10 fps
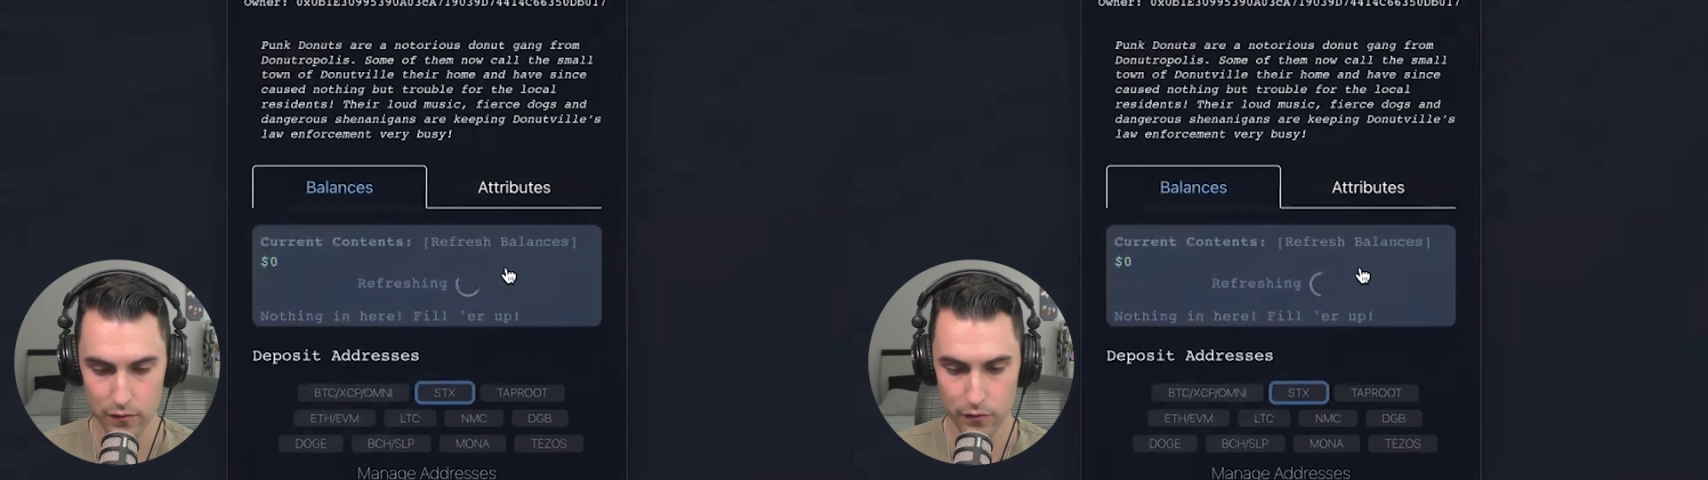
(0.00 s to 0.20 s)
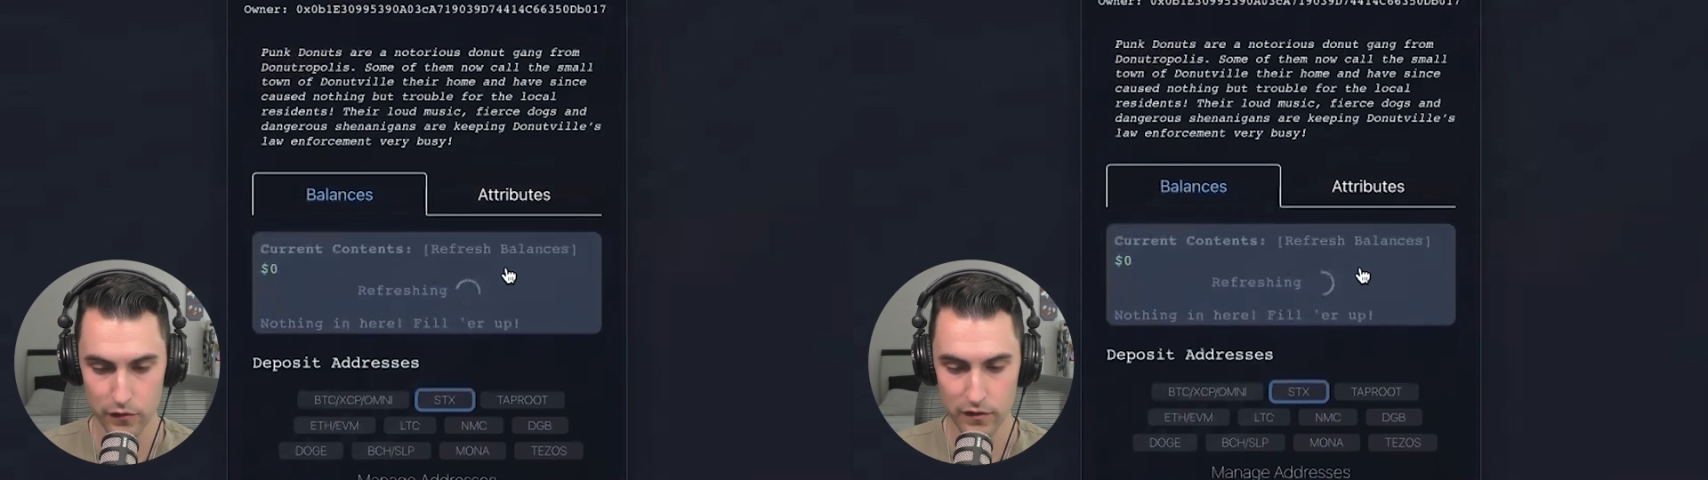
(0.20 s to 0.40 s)

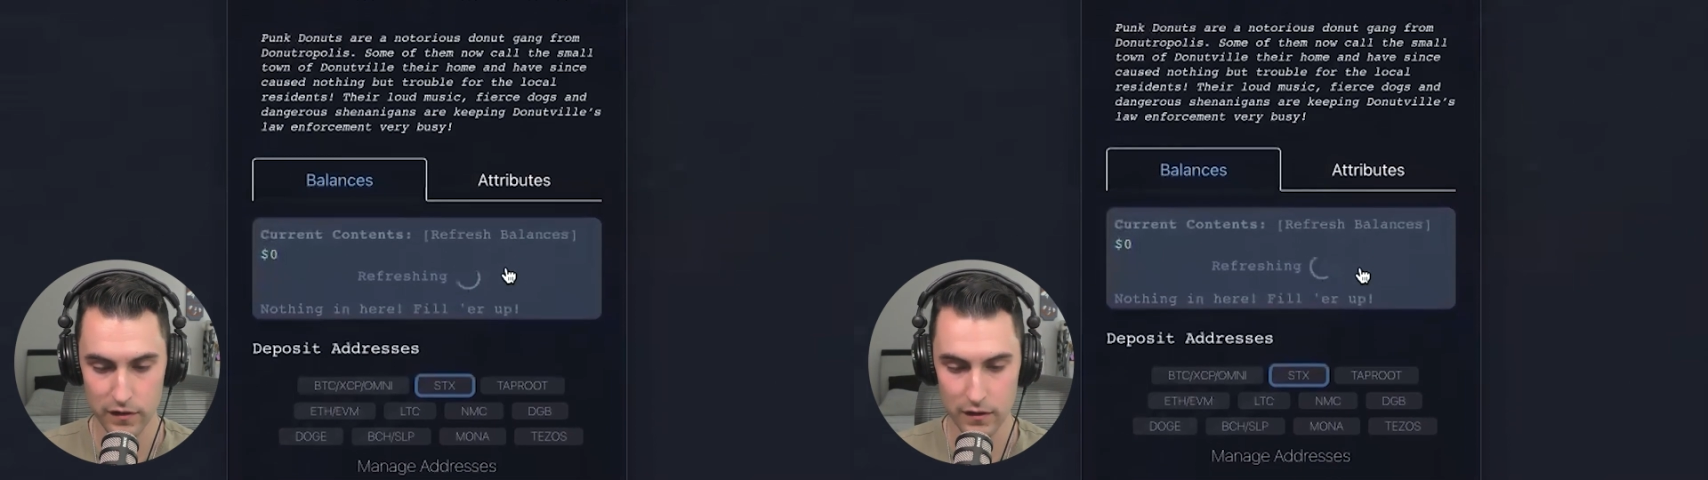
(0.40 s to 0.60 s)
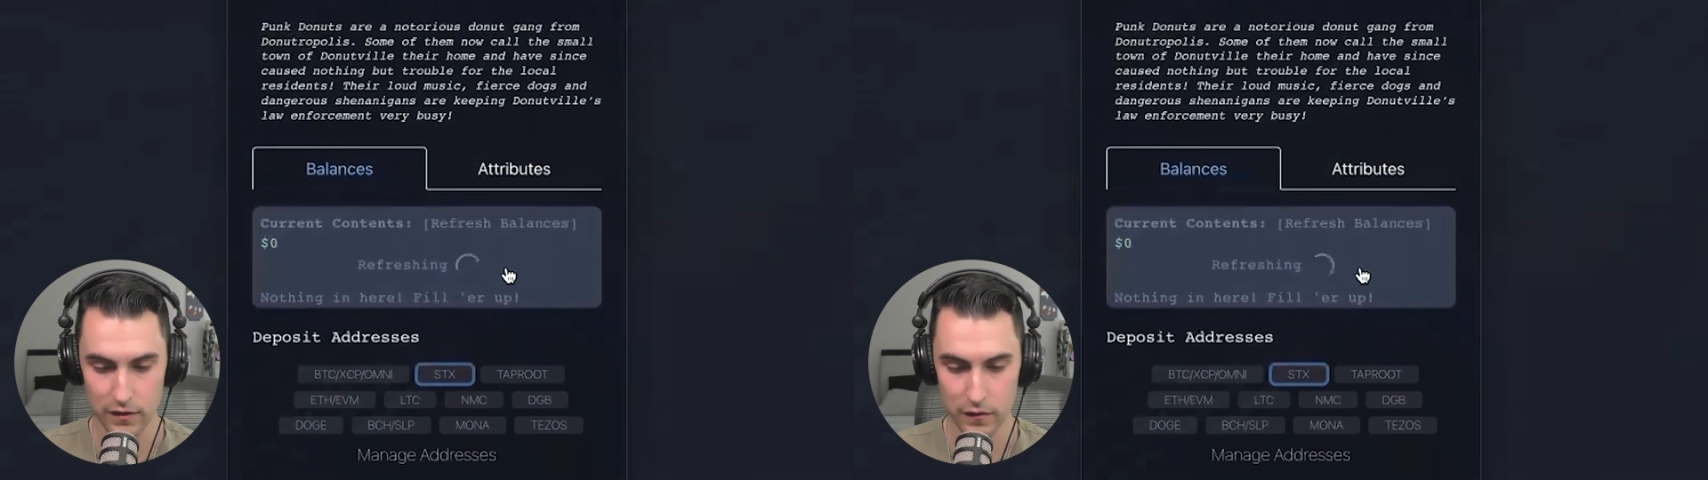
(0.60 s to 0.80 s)
You'll just
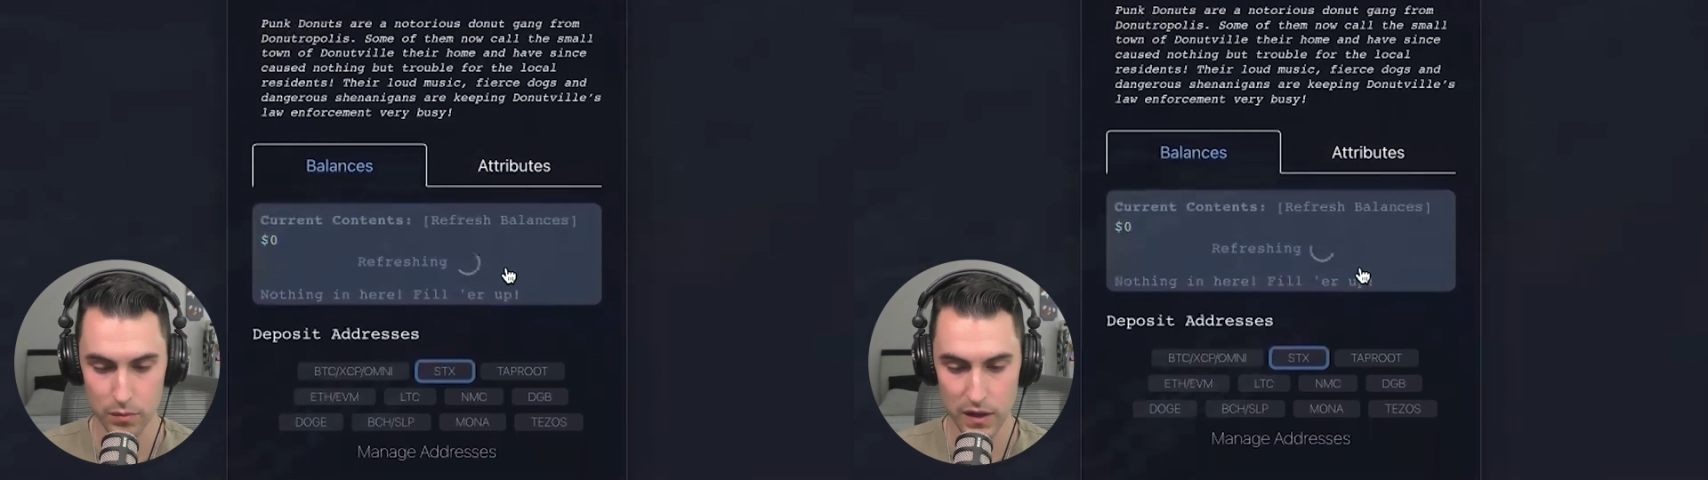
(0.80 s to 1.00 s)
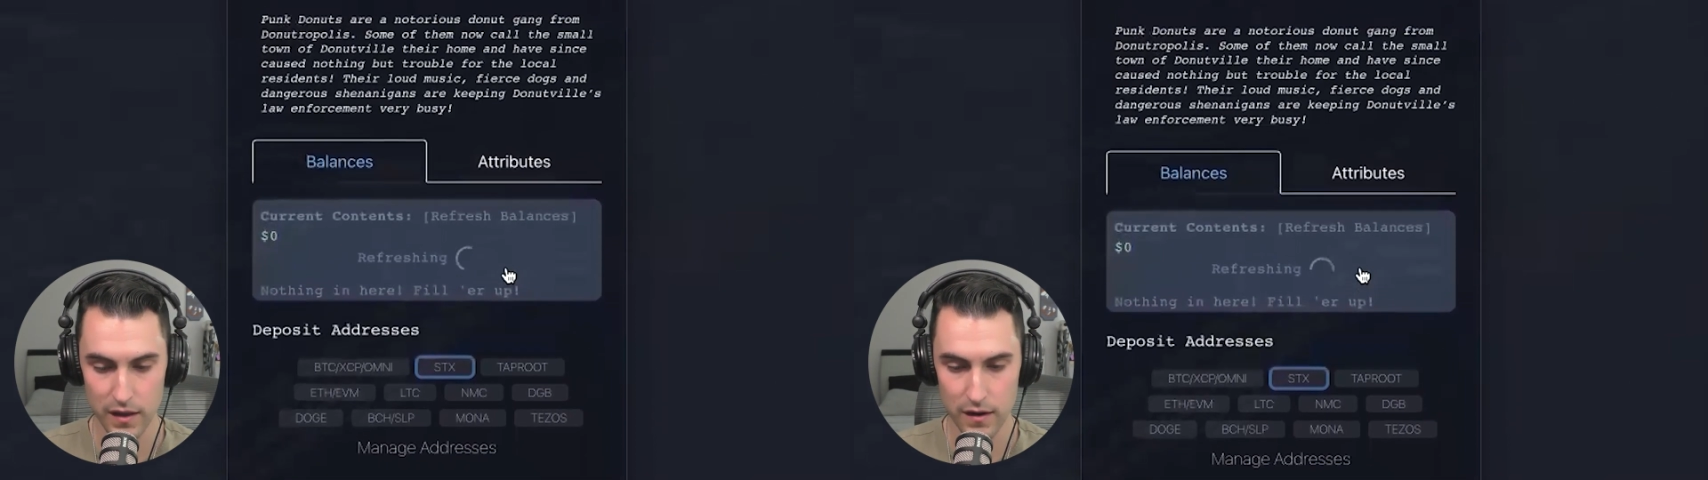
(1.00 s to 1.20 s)
see it
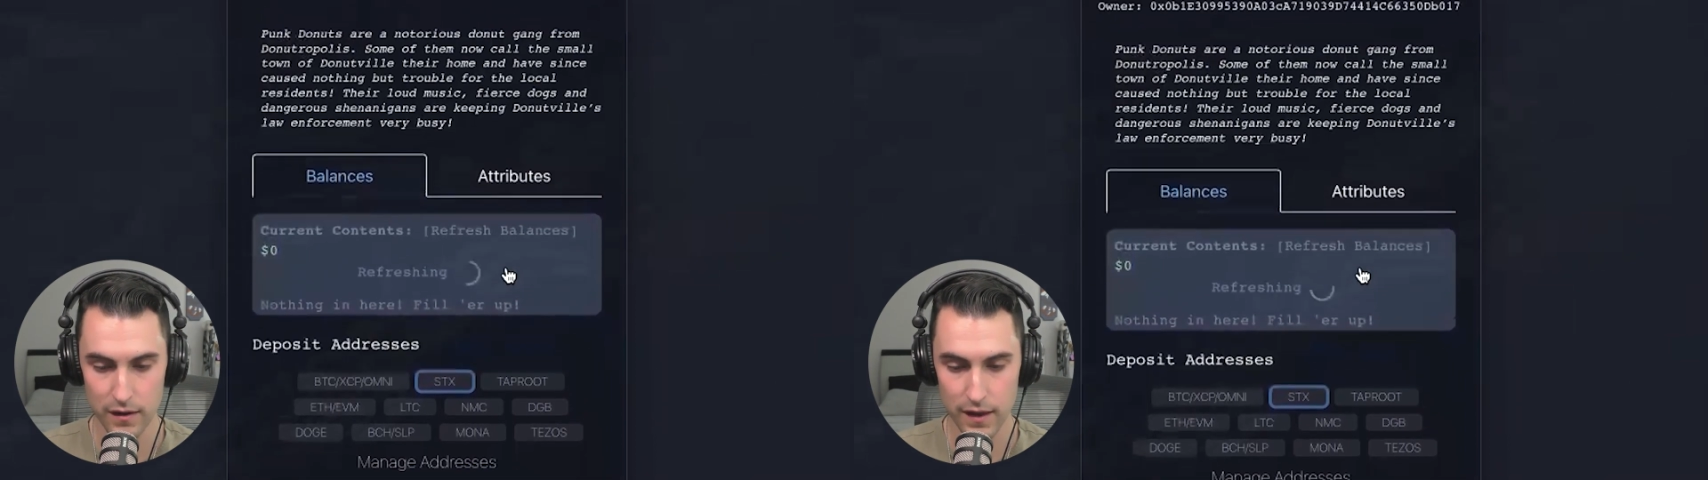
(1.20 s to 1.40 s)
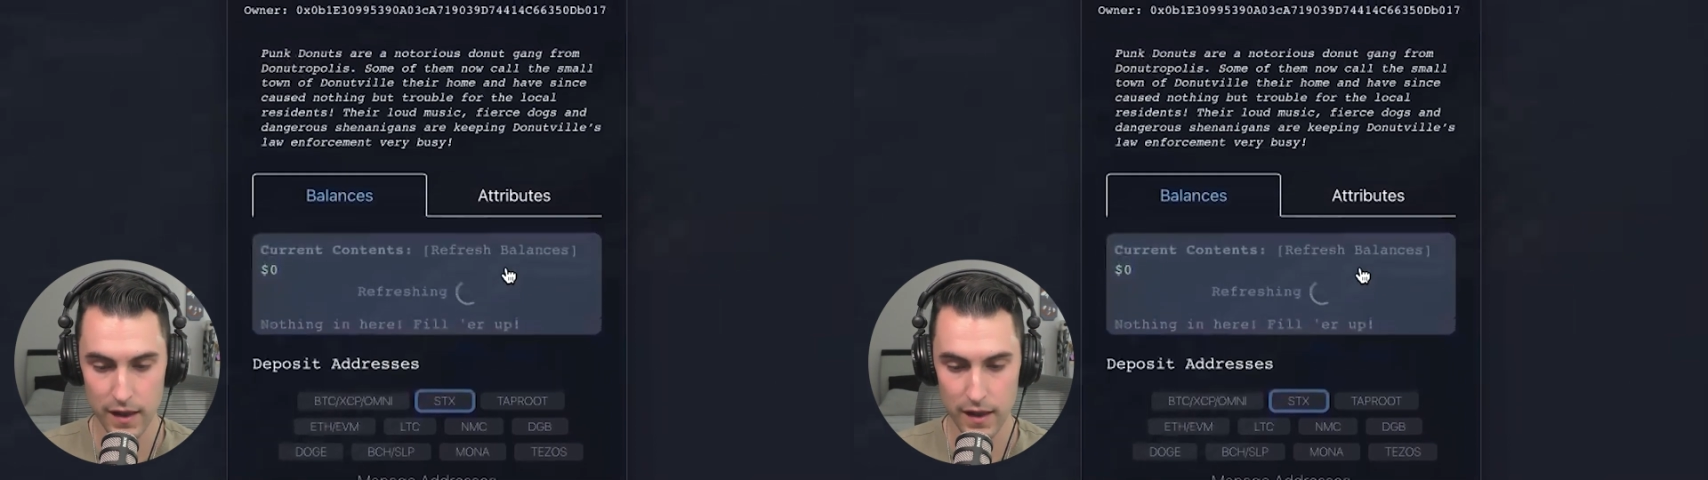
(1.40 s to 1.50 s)
displayed.